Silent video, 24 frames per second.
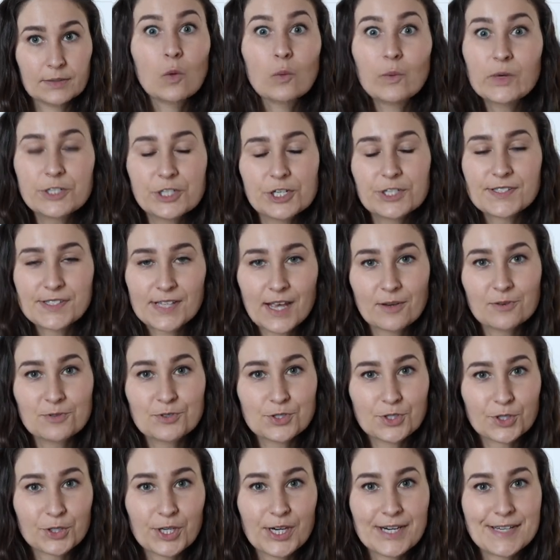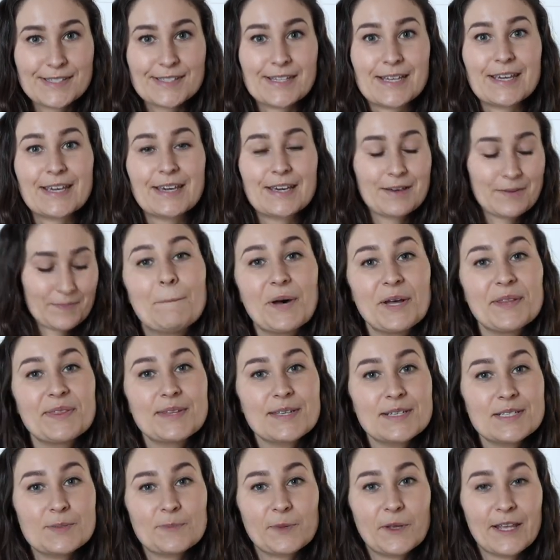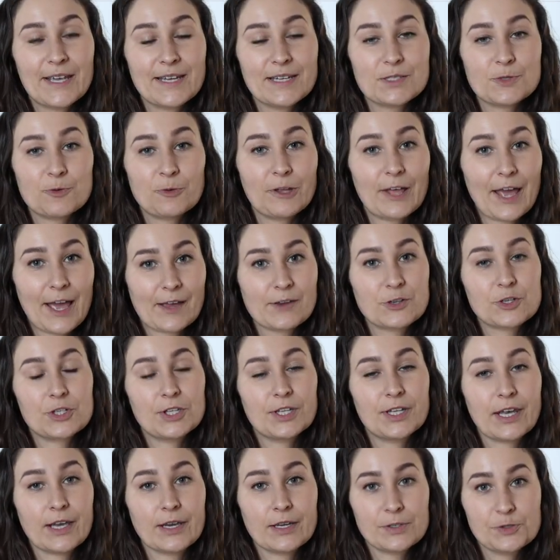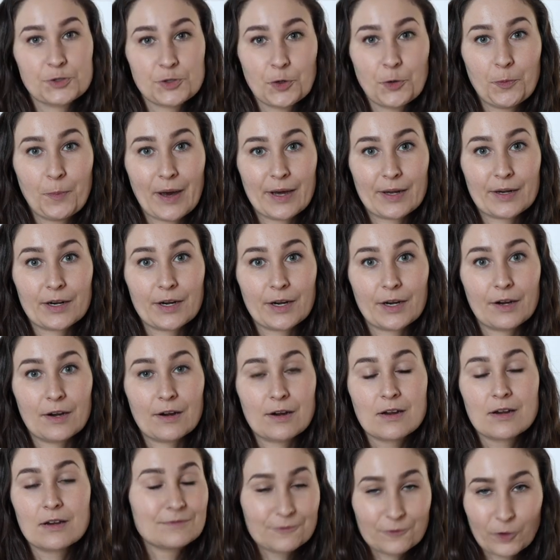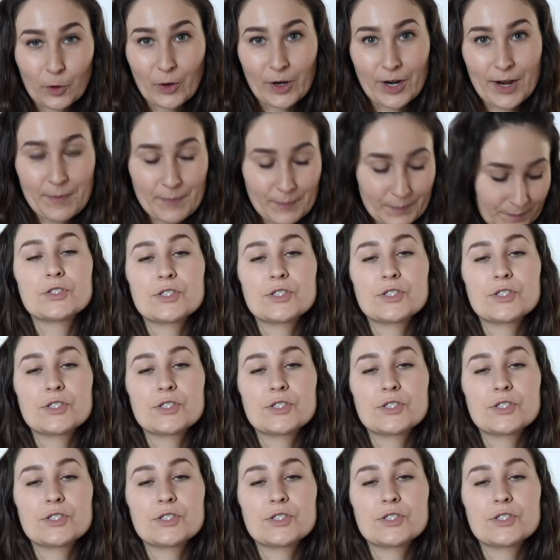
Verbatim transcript: which sounds crazy, but these plants will actually do better for it.